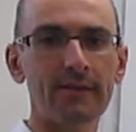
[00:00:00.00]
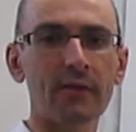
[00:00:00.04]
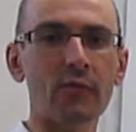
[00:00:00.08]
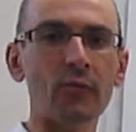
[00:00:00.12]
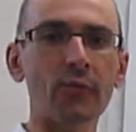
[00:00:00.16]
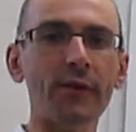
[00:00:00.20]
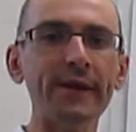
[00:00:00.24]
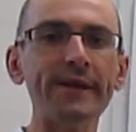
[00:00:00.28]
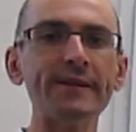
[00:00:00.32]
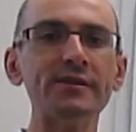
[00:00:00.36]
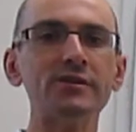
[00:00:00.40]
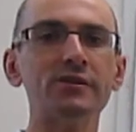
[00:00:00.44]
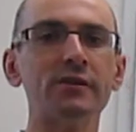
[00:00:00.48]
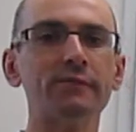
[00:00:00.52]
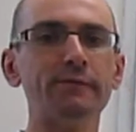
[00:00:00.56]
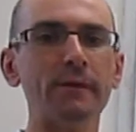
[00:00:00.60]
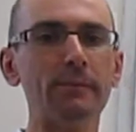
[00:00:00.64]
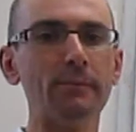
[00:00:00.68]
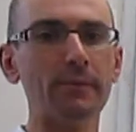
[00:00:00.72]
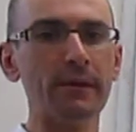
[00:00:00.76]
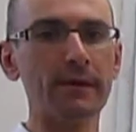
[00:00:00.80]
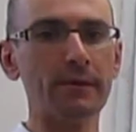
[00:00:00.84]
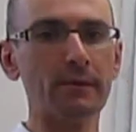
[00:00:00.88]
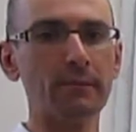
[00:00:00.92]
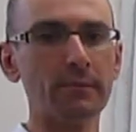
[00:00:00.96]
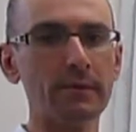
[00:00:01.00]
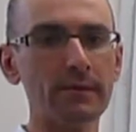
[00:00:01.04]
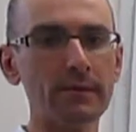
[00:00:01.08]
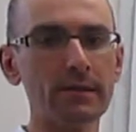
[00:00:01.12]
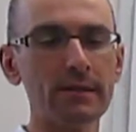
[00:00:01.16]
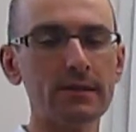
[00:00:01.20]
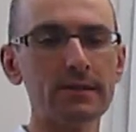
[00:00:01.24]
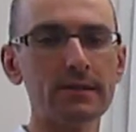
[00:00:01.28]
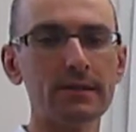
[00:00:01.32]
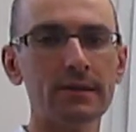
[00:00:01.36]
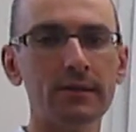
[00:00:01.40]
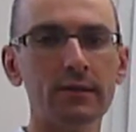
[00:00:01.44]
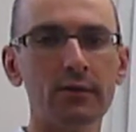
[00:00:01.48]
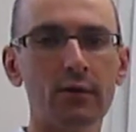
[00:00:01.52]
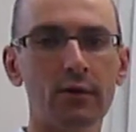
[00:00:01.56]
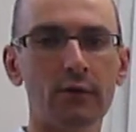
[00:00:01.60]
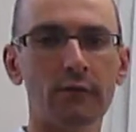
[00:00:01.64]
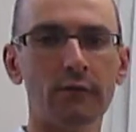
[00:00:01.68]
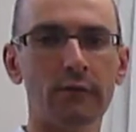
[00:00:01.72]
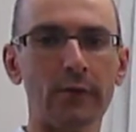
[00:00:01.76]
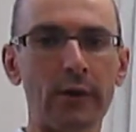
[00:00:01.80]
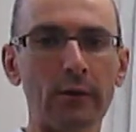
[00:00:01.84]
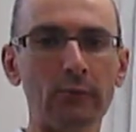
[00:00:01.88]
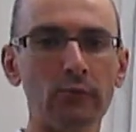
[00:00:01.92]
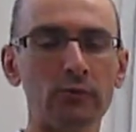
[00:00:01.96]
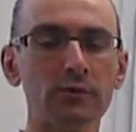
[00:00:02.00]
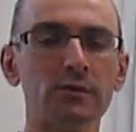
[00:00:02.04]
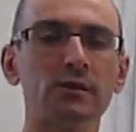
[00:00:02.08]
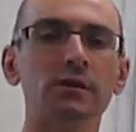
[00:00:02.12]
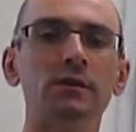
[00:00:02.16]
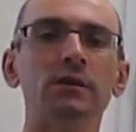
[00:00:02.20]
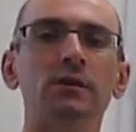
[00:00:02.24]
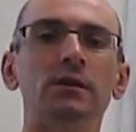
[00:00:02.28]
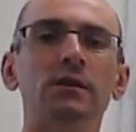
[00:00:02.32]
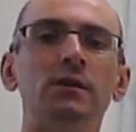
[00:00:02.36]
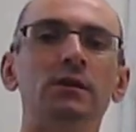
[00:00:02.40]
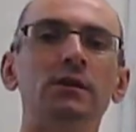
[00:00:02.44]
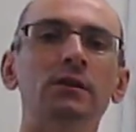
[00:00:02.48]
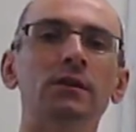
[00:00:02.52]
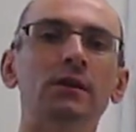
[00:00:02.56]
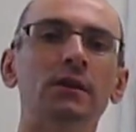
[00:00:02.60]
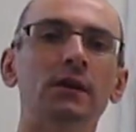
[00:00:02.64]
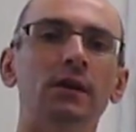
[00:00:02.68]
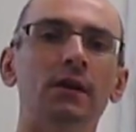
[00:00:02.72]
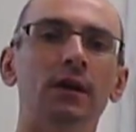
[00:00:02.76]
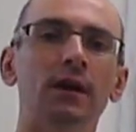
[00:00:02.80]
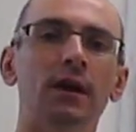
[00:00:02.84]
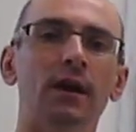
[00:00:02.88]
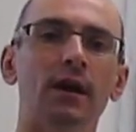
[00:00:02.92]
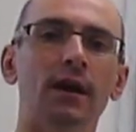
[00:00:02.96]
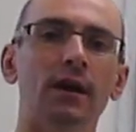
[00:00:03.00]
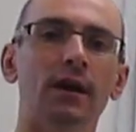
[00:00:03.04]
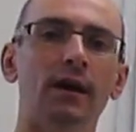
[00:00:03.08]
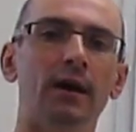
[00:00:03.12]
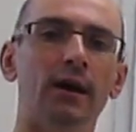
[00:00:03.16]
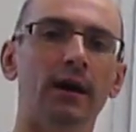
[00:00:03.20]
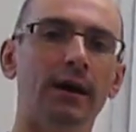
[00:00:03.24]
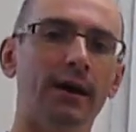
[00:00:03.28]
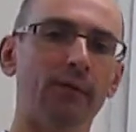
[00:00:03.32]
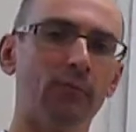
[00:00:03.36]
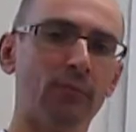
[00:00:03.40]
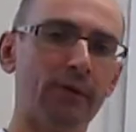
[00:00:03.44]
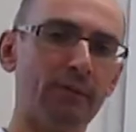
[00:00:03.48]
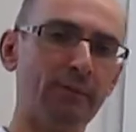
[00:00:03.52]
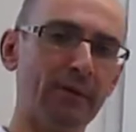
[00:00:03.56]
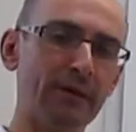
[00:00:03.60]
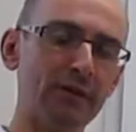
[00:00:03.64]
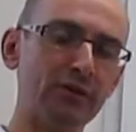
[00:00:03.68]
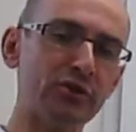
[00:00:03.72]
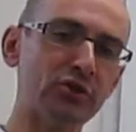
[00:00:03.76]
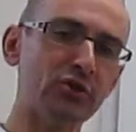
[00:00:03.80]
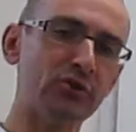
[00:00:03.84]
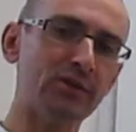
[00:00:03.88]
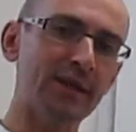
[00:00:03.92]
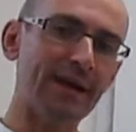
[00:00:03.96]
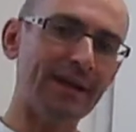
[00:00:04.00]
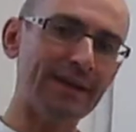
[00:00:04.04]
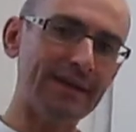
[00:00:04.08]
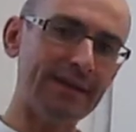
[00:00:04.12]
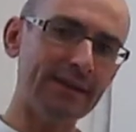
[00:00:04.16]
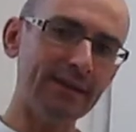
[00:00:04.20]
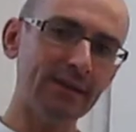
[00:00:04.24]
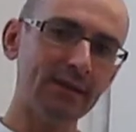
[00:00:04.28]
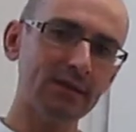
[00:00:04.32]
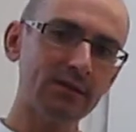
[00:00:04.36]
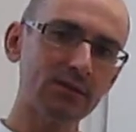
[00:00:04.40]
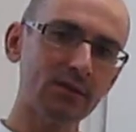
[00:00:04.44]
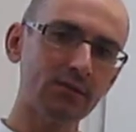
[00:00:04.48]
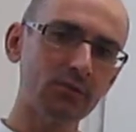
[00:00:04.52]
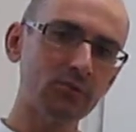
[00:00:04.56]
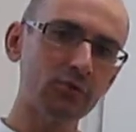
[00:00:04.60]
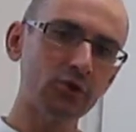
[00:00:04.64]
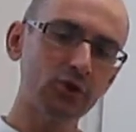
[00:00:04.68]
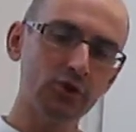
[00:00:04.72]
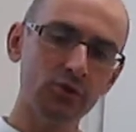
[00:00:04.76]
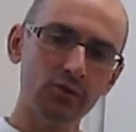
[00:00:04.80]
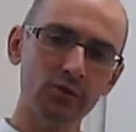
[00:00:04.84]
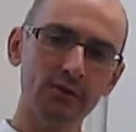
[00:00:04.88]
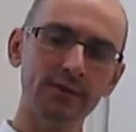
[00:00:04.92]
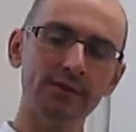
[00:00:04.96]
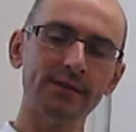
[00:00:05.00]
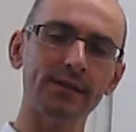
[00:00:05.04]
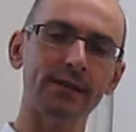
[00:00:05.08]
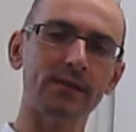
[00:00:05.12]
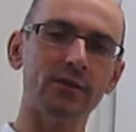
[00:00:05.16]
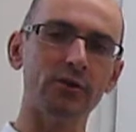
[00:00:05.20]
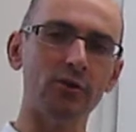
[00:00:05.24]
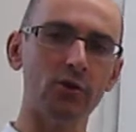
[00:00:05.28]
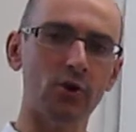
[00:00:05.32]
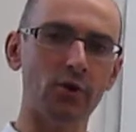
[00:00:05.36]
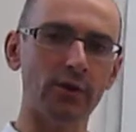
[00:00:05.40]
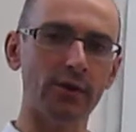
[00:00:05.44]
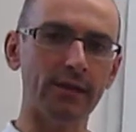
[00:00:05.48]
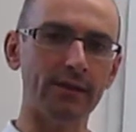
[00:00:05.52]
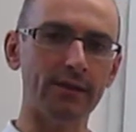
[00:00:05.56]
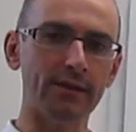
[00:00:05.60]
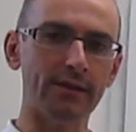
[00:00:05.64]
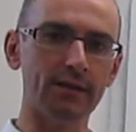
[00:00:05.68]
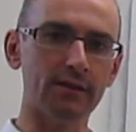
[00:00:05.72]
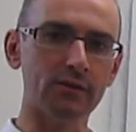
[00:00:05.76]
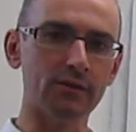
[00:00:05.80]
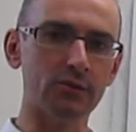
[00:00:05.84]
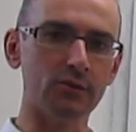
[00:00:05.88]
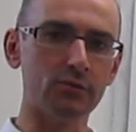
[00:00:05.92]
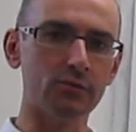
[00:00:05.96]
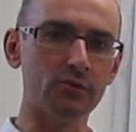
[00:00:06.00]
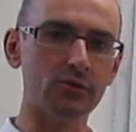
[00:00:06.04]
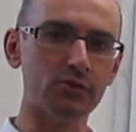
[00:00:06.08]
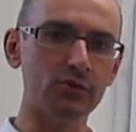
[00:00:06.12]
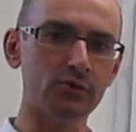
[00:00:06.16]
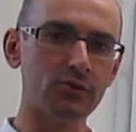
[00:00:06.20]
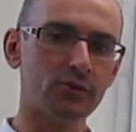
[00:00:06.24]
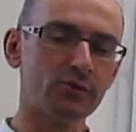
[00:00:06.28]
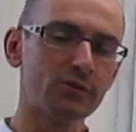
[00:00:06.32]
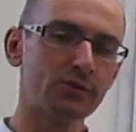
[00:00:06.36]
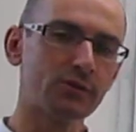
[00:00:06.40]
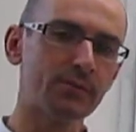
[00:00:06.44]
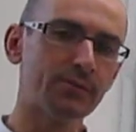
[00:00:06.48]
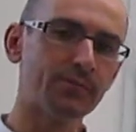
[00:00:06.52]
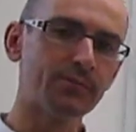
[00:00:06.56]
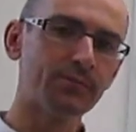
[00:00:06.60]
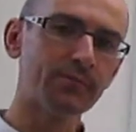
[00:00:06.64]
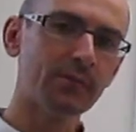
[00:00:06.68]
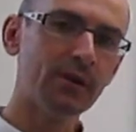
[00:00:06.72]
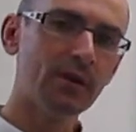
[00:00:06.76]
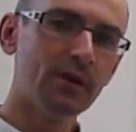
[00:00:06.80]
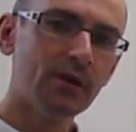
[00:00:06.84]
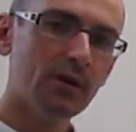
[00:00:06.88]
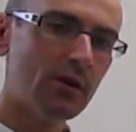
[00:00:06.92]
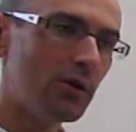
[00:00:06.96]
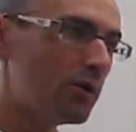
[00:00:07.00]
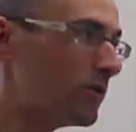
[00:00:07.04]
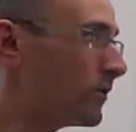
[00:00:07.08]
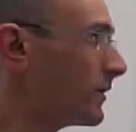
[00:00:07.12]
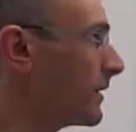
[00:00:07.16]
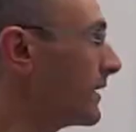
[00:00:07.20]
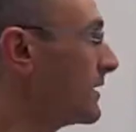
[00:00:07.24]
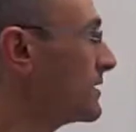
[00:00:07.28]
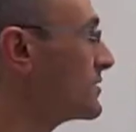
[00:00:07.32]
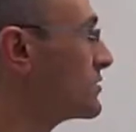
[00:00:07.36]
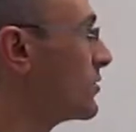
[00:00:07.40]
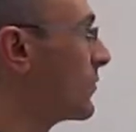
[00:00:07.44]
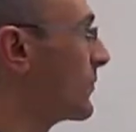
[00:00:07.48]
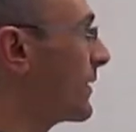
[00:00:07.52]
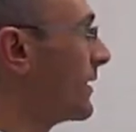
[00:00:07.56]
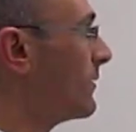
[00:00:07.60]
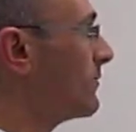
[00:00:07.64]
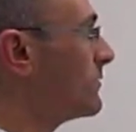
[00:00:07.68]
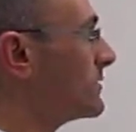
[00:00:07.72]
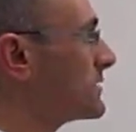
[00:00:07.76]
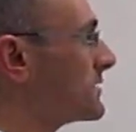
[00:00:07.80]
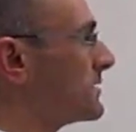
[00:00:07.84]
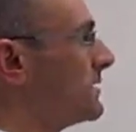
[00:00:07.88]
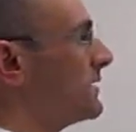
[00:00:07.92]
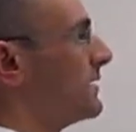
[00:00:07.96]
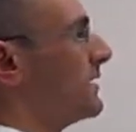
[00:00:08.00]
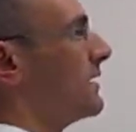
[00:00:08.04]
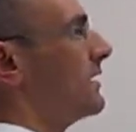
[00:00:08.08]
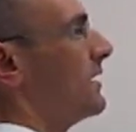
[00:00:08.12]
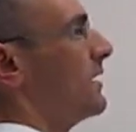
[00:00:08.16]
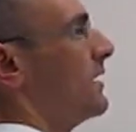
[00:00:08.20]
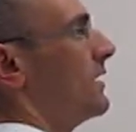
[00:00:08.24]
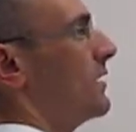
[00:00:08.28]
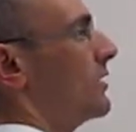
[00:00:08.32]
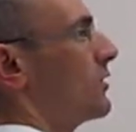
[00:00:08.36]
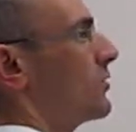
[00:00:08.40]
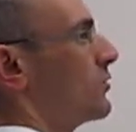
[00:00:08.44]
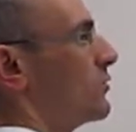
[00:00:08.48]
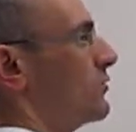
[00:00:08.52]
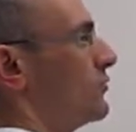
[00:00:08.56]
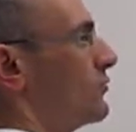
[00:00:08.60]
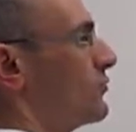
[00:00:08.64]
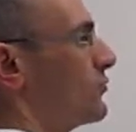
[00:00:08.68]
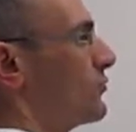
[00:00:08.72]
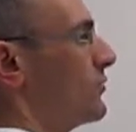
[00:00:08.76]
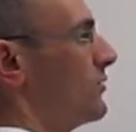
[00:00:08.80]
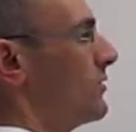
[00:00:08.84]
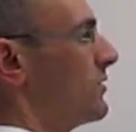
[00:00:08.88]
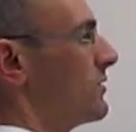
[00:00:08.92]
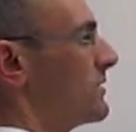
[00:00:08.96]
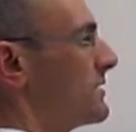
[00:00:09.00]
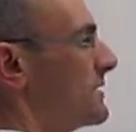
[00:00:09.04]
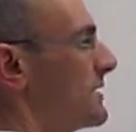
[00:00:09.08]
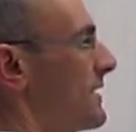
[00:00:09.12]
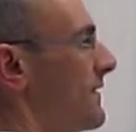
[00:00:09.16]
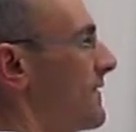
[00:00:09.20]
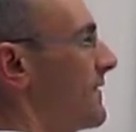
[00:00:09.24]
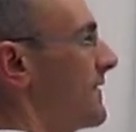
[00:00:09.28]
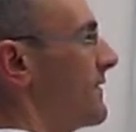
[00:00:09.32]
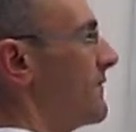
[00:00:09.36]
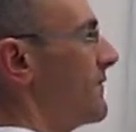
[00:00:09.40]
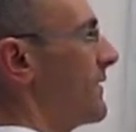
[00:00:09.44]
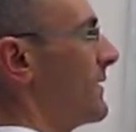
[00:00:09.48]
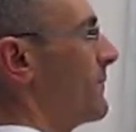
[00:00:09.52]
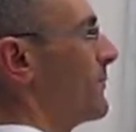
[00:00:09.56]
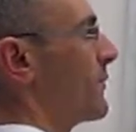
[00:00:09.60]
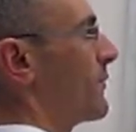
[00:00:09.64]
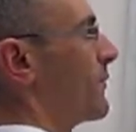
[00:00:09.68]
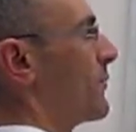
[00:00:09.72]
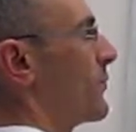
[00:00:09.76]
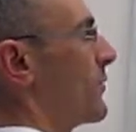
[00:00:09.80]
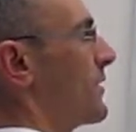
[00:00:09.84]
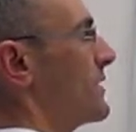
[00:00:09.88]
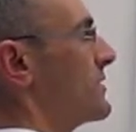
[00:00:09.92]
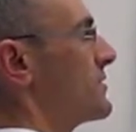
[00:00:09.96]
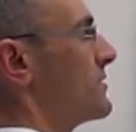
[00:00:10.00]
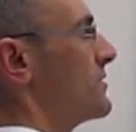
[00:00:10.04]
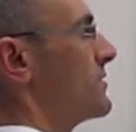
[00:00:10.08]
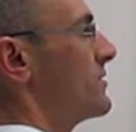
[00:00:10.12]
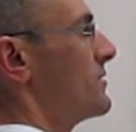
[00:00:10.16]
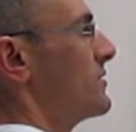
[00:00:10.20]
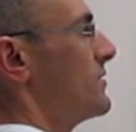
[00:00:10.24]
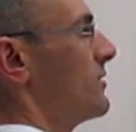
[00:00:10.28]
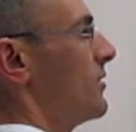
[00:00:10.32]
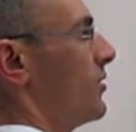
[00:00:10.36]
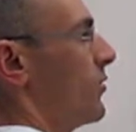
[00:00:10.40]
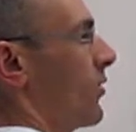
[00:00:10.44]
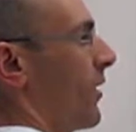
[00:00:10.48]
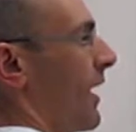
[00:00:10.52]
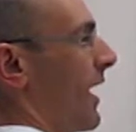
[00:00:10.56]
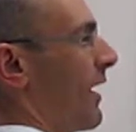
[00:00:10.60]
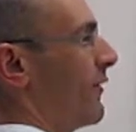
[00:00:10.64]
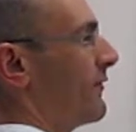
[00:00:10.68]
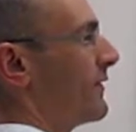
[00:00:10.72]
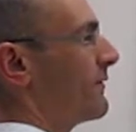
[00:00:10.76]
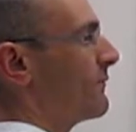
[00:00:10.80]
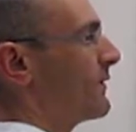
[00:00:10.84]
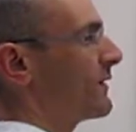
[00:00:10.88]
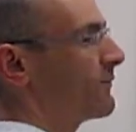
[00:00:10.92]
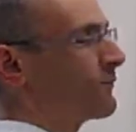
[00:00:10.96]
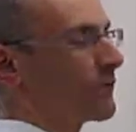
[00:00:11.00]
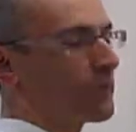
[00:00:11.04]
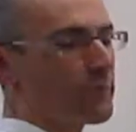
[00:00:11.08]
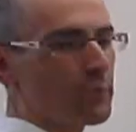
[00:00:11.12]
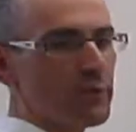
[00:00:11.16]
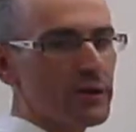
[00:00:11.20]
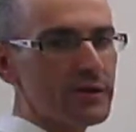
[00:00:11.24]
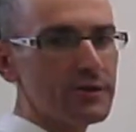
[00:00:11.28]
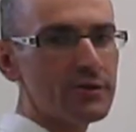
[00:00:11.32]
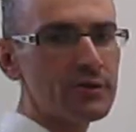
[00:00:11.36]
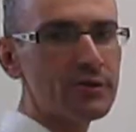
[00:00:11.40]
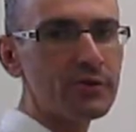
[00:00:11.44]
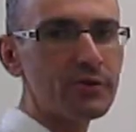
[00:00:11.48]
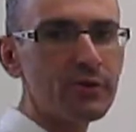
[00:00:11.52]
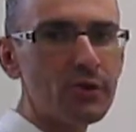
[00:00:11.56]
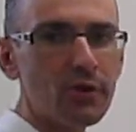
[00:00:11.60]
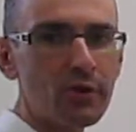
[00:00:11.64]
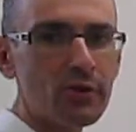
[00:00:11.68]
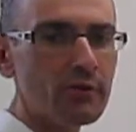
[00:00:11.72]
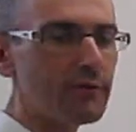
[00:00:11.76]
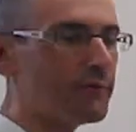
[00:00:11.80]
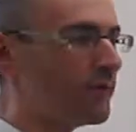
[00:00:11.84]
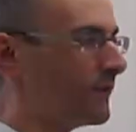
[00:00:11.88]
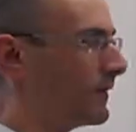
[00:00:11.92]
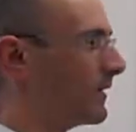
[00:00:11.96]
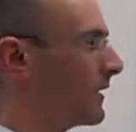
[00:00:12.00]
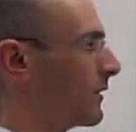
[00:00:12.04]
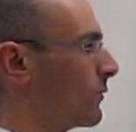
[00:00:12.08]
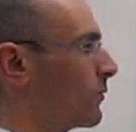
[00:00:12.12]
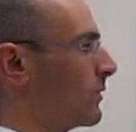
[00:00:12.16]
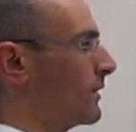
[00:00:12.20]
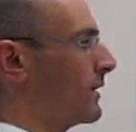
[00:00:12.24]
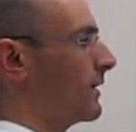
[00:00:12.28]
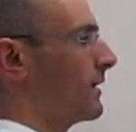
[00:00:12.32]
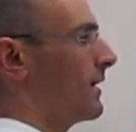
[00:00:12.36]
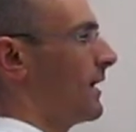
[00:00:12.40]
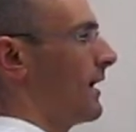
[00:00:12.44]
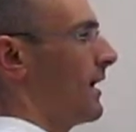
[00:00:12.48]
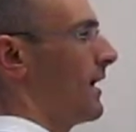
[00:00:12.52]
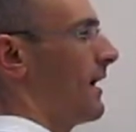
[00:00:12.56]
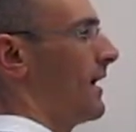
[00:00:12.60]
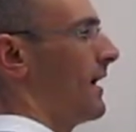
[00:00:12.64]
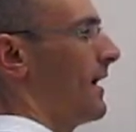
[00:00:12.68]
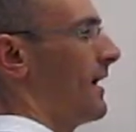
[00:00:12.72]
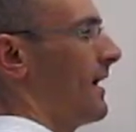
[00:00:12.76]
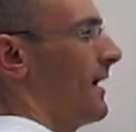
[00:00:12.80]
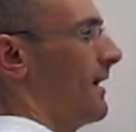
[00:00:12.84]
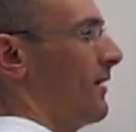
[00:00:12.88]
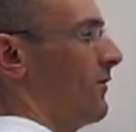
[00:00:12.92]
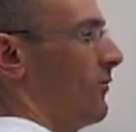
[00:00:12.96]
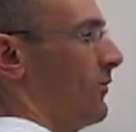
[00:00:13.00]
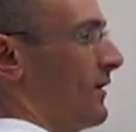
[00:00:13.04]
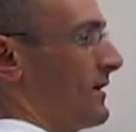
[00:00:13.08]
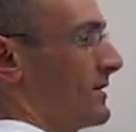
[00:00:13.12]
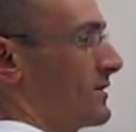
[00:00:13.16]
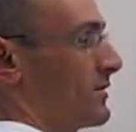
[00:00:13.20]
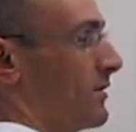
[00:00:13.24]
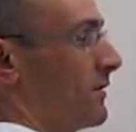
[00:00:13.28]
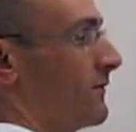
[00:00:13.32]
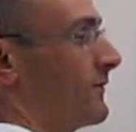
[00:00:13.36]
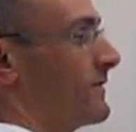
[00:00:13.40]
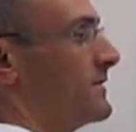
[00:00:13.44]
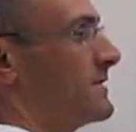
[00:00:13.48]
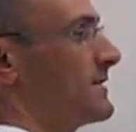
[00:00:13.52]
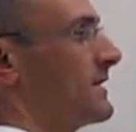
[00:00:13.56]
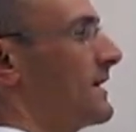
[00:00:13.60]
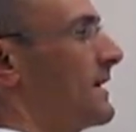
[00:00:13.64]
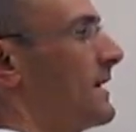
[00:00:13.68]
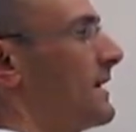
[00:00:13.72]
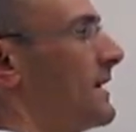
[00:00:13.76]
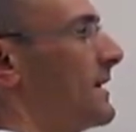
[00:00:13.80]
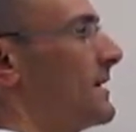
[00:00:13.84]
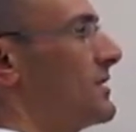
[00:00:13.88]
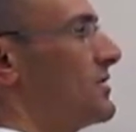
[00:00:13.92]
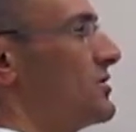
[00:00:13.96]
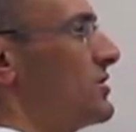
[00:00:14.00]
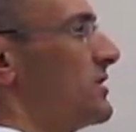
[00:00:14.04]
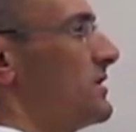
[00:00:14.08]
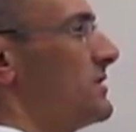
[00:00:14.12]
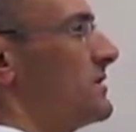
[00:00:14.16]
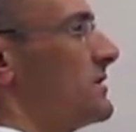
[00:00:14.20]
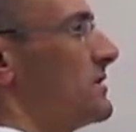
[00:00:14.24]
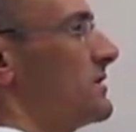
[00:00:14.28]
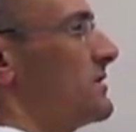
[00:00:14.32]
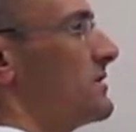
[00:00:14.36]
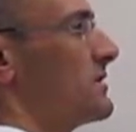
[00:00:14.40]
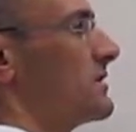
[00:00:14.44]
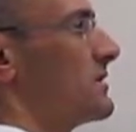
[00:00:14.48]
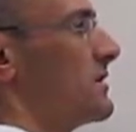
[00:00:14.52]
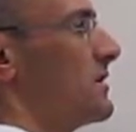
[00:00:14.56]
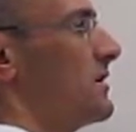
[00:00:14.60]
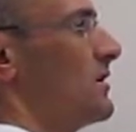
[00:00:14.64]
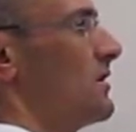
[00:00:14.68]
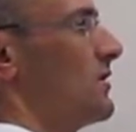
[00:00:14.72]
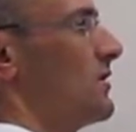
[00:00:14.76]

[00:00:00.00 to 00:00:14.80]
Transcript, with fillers: the range of applicability of Raoult's law uh, and we mention ideal solutions and non-ideal solutions. Okay, so Raoult's law controls the vapor pressure or how the vapor pressure of a liquid uh, or a solvent A changes